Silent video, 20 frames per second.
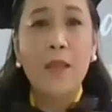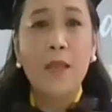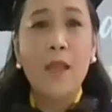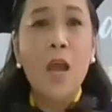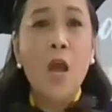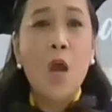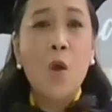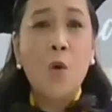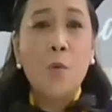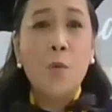
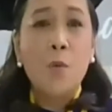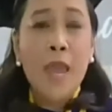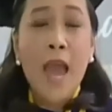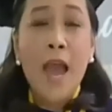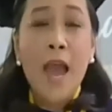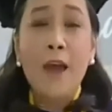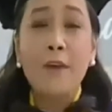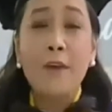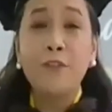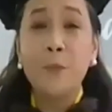We
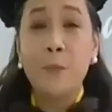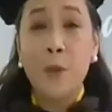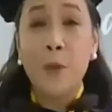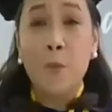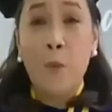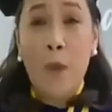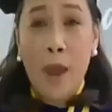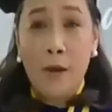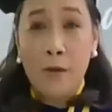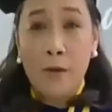have to be
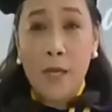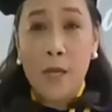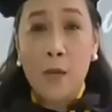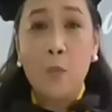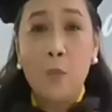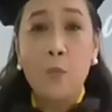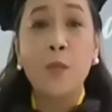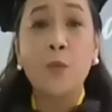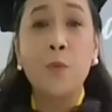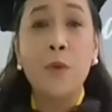wary
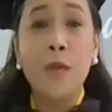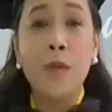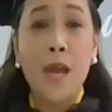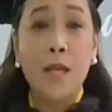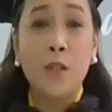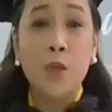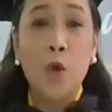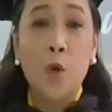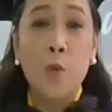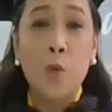when we
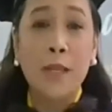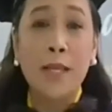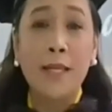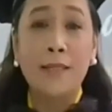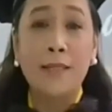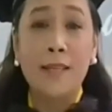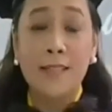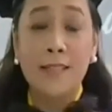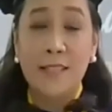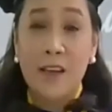unknowingly
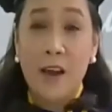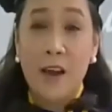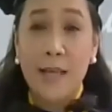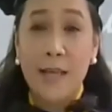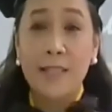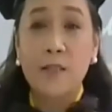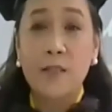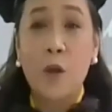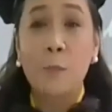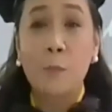
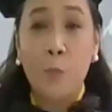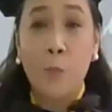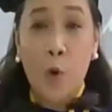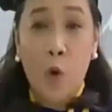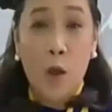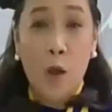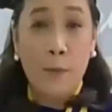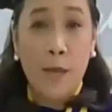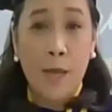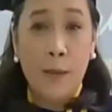disguise our
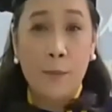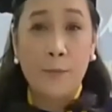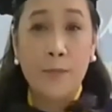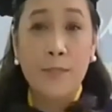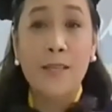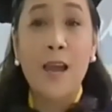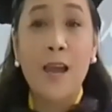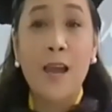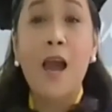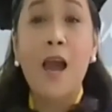problems
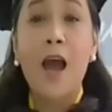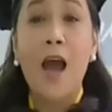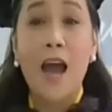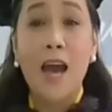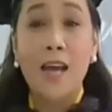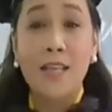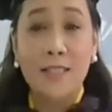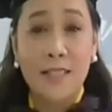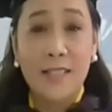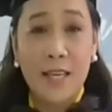
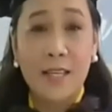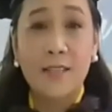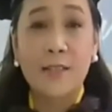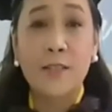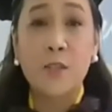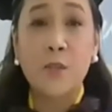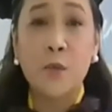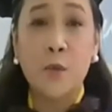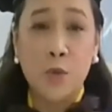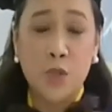as its
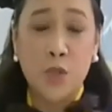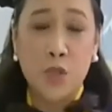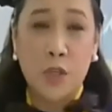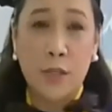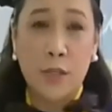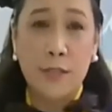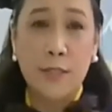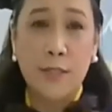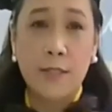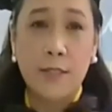
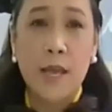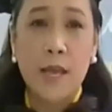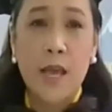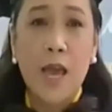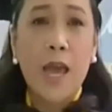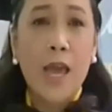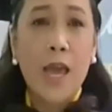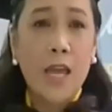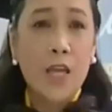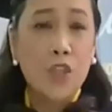solutions.
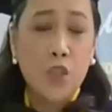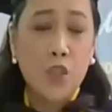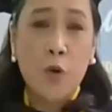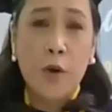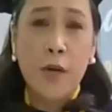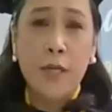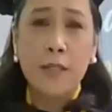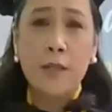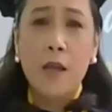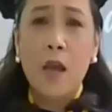In
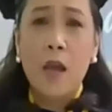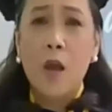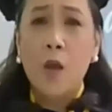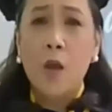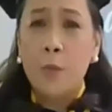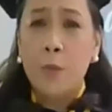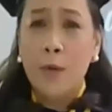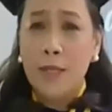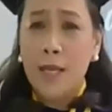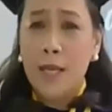short,
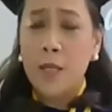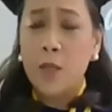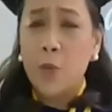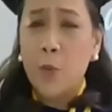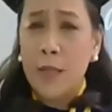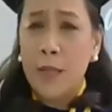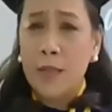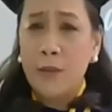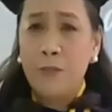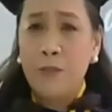we need
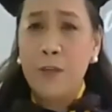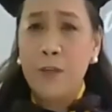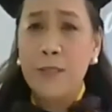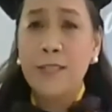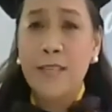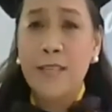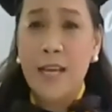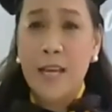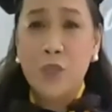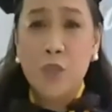21st
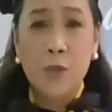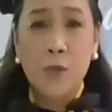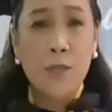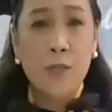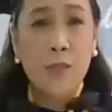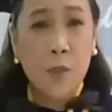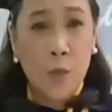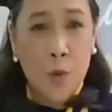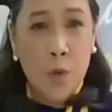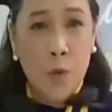century
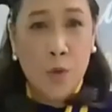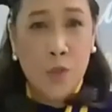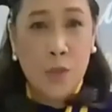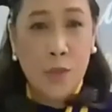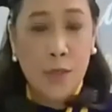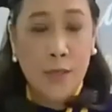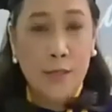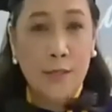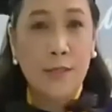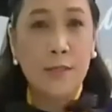
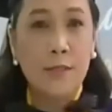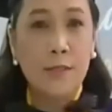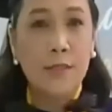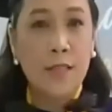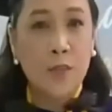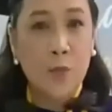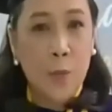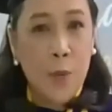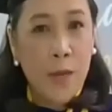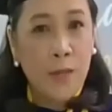solutions to the
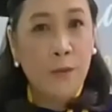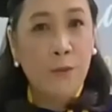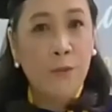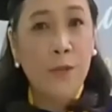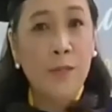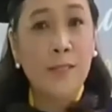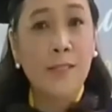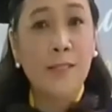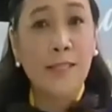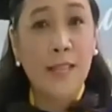21st
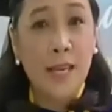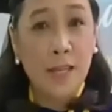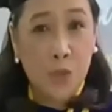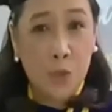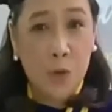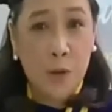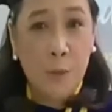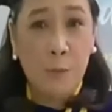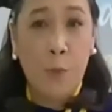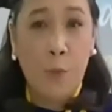
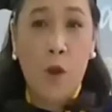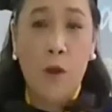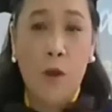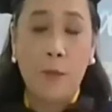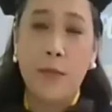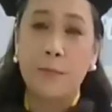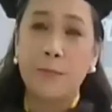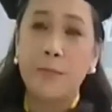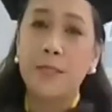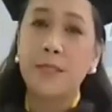century
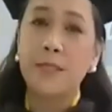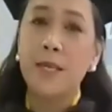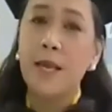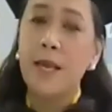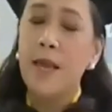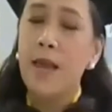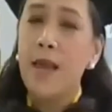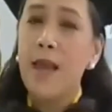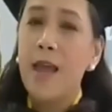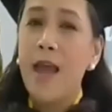problems.
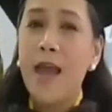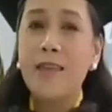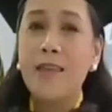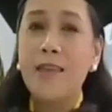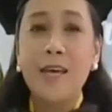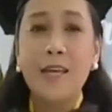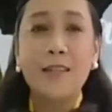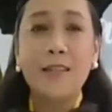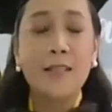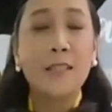And
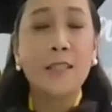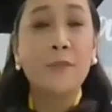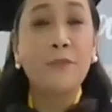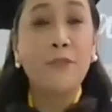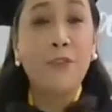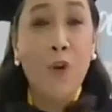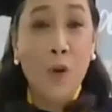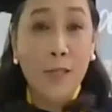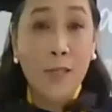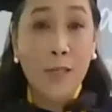that is
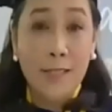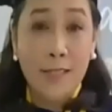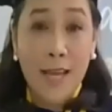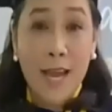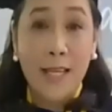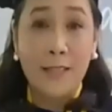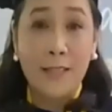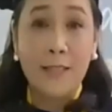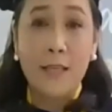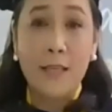
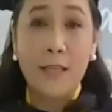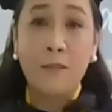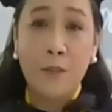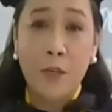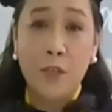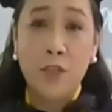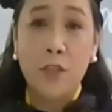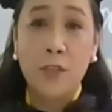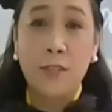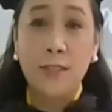foresight and
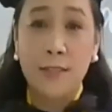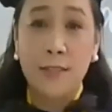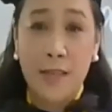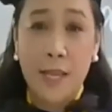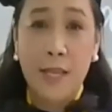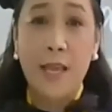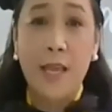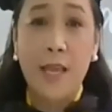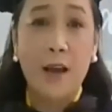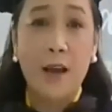futures
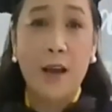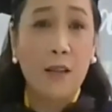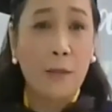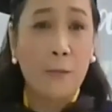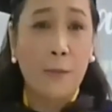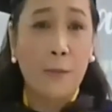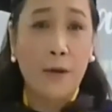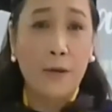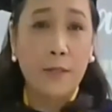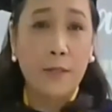thinking all about.